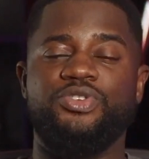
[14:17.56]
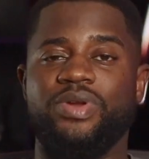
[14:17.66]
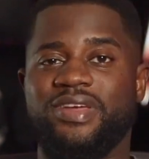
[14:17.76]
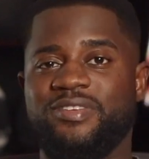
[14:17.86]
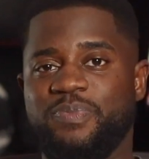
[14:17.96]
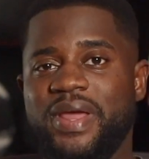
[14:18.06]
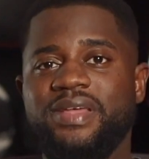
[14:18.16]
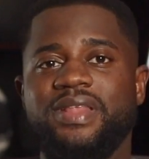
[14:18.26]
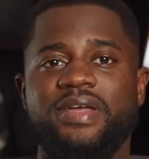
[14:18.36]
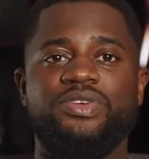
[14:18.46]
you would
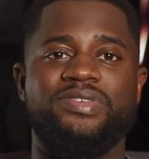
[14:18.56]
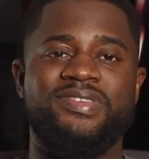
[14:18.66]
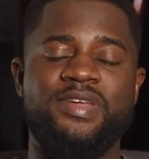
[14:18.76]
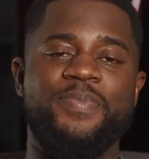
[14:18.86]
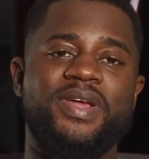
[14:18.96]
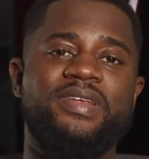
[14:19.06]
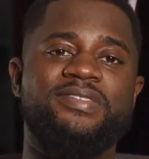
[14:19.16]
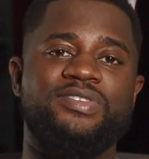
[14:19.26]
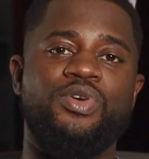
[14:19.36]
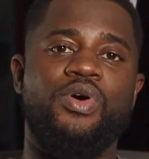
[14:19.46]
explain that you typically
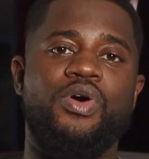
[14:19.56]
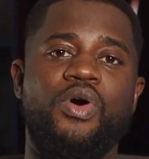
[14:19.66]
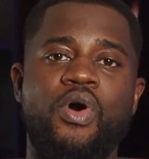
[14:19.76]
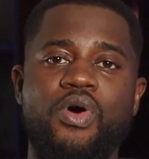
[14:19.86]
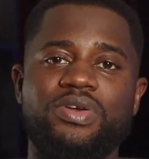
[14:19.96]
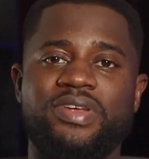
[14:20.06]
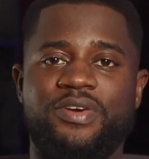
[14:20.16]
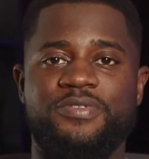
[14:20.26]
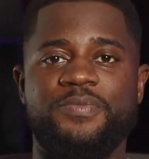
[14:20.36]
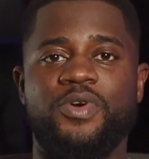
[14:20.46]
store all
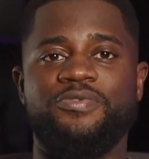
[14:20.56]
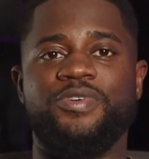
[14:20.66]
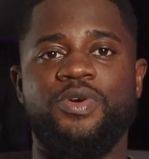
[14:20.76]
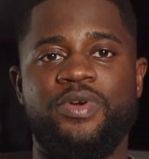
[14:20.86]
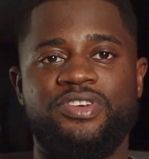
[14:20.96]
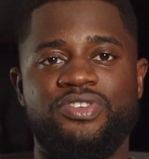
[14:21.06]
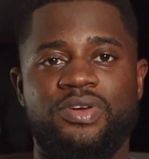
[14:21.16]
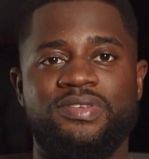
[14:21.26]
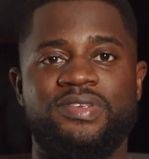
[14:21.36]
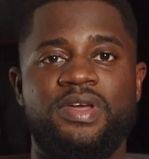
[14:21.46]
Terraform
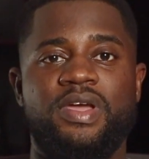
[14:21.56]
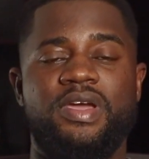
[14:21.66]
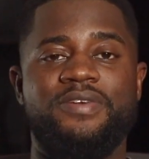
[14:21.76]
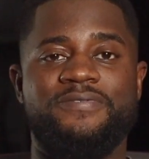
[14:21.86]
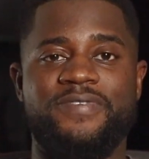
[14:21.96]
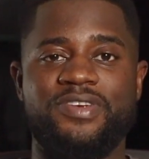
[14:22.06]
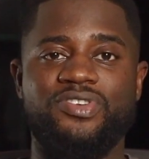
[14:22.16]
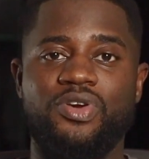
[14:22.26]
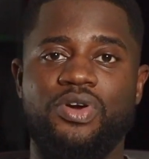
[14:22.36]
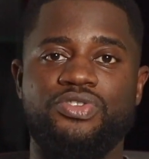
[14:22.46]
configurations in a
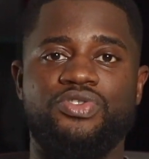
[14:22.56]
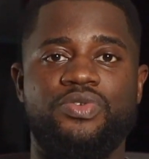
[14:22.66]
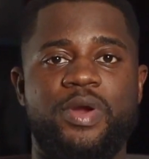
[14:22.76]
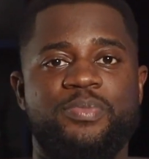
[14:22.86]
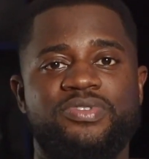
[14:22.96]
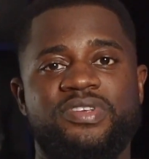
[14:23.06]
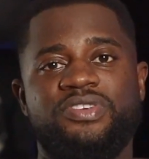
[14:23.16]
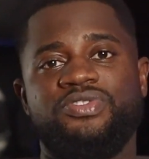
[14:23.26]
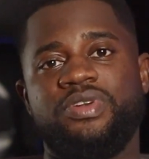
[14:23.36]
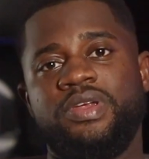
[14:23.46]
version control
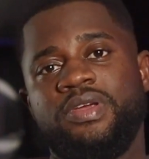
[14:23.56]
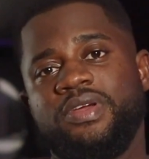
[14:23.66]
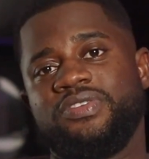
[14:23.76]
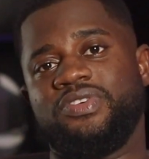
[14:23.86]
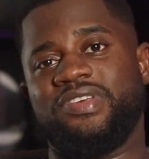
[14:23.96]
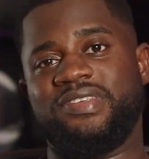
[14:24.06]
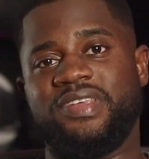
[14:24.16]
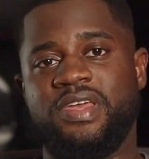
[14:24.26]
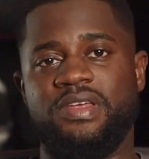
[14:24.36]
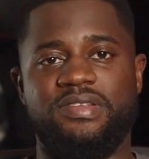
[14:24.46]
repository such as
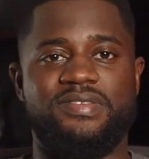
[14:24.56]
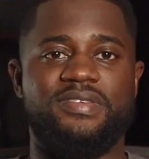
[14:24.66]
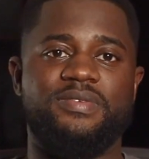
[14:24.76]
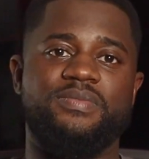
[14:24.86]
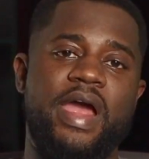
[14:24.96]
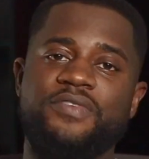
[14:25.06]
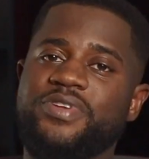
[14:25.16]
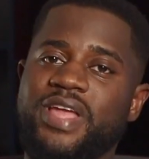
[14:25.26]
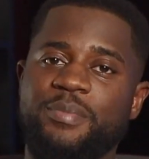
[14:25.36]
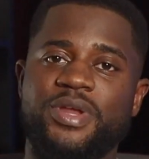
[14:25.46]
Git.
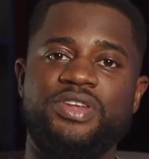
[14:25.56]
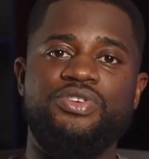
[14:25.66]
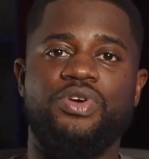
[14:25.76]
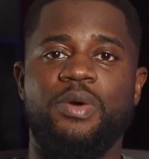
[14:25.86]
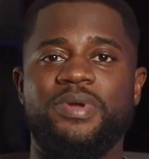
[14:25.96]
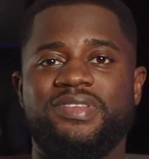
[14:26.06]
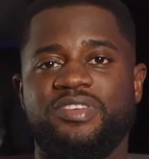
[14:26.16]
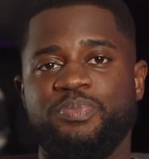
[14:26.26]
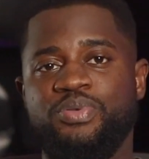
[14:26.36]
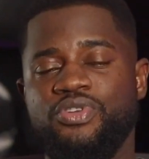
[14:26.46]
Every time a new commit
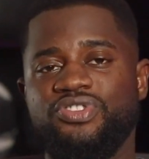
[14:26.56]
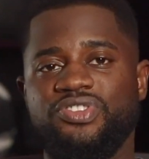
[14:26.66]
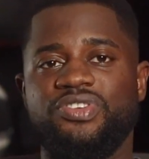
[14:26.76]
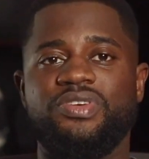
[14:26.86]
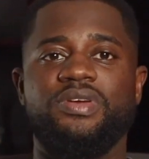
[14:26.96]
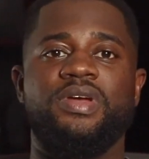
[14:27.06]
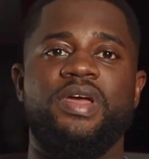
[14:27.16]
is pushed,